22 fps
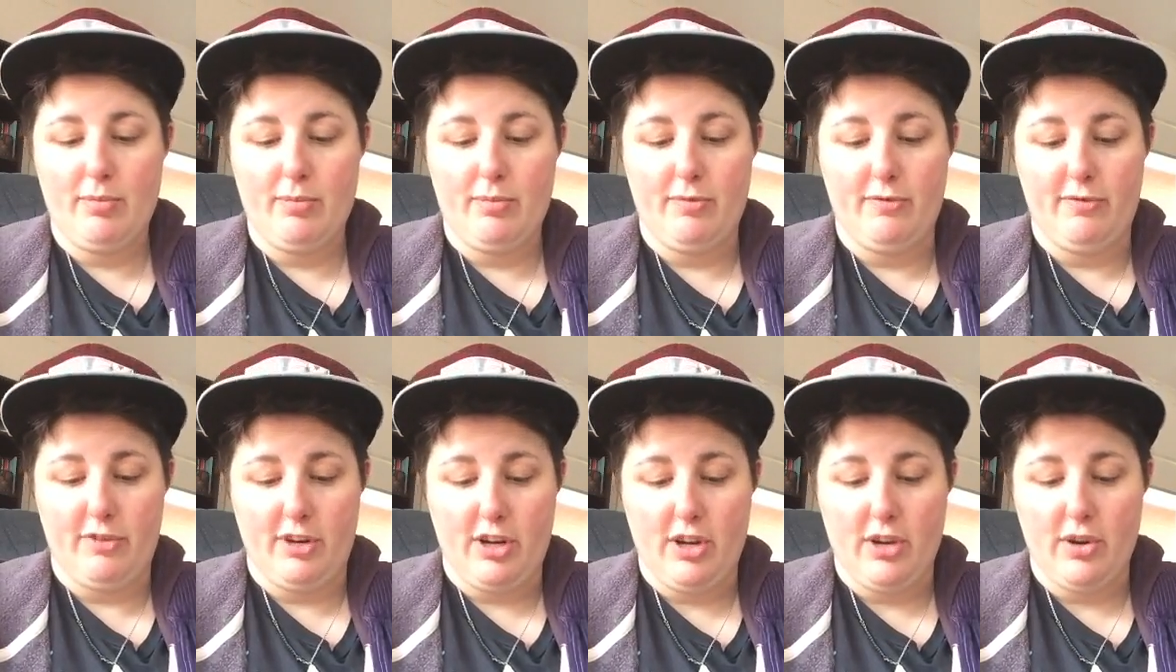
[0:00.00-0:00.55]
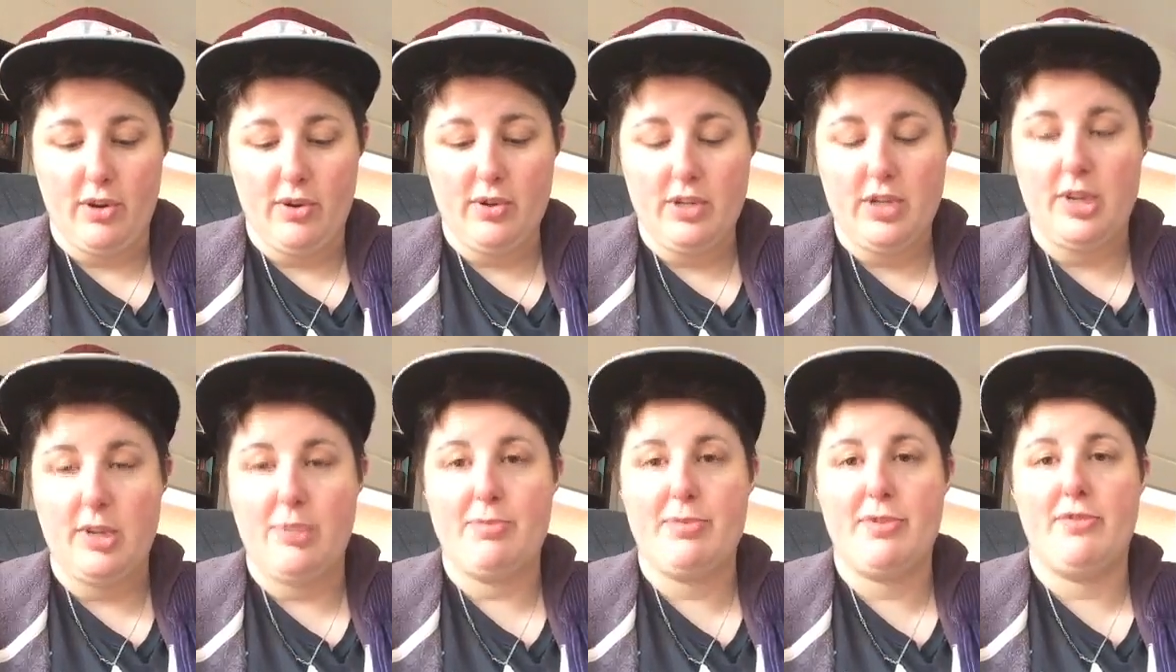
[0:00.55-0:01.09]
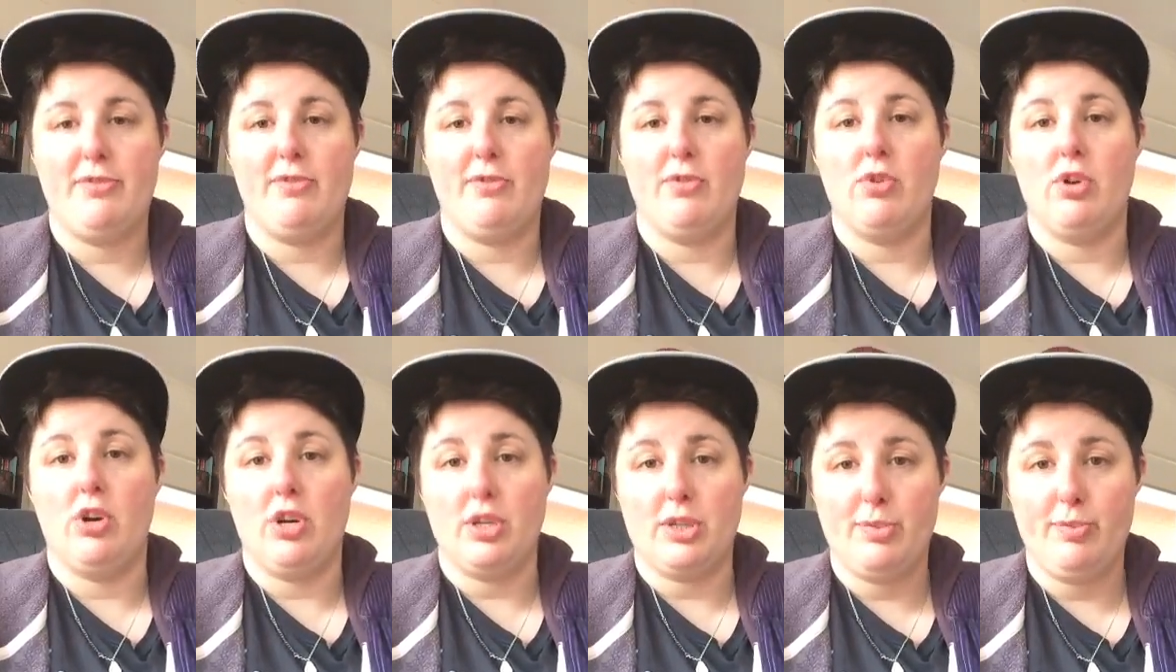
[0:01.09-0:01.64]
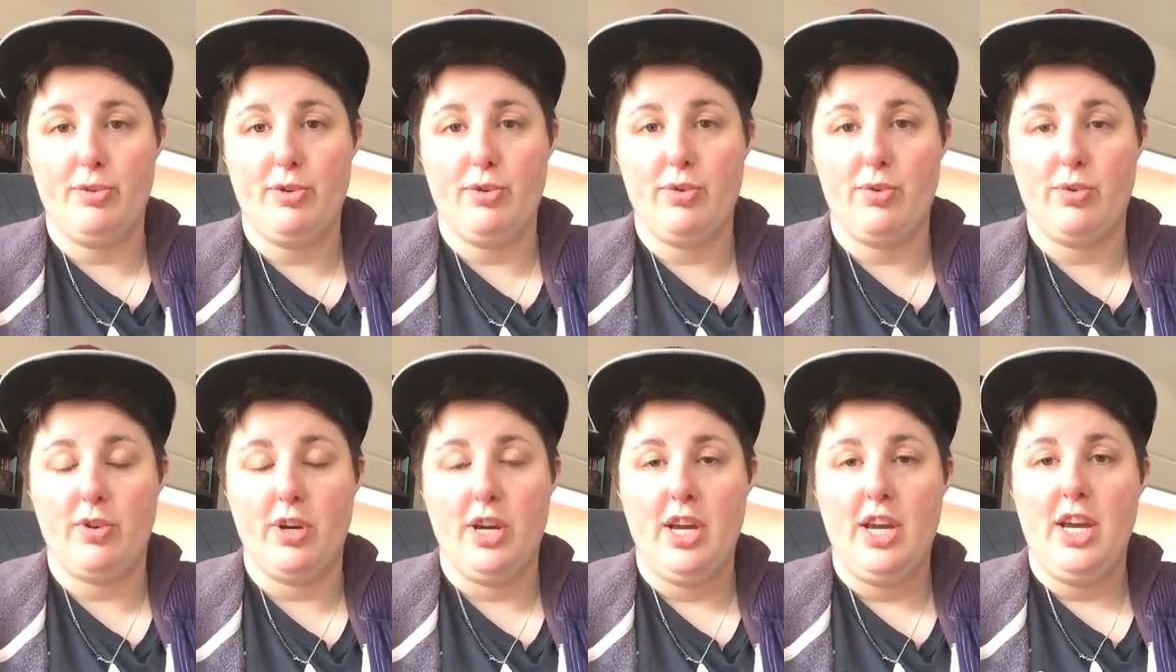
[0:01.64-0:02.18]
video tips for
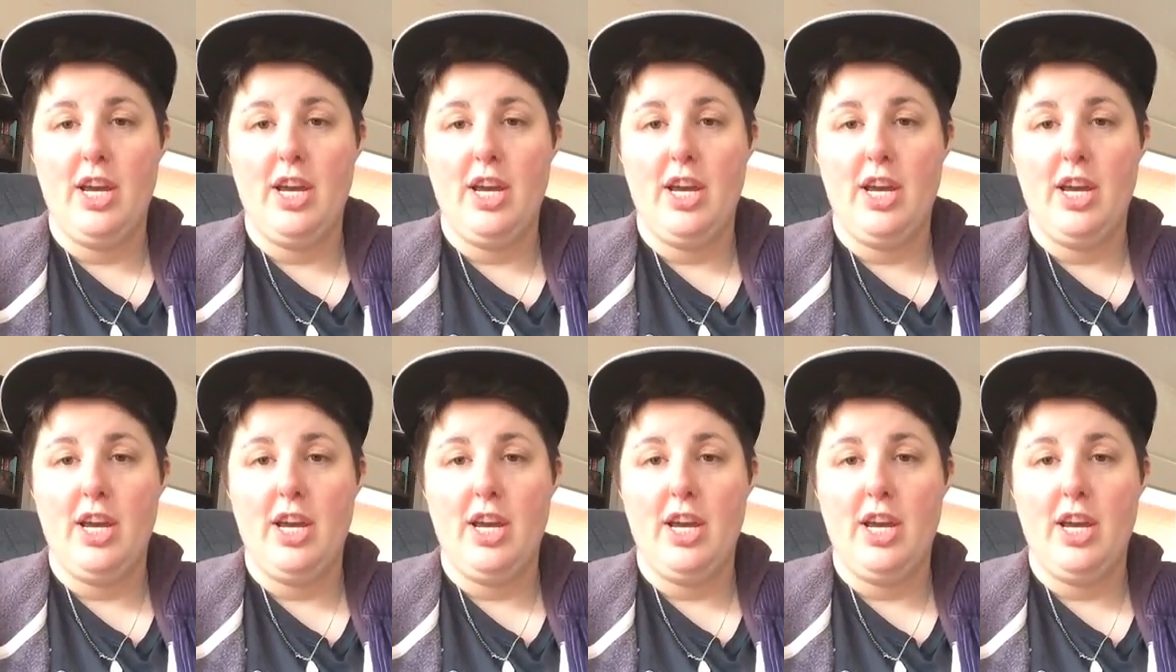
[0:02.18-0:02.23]
hospital.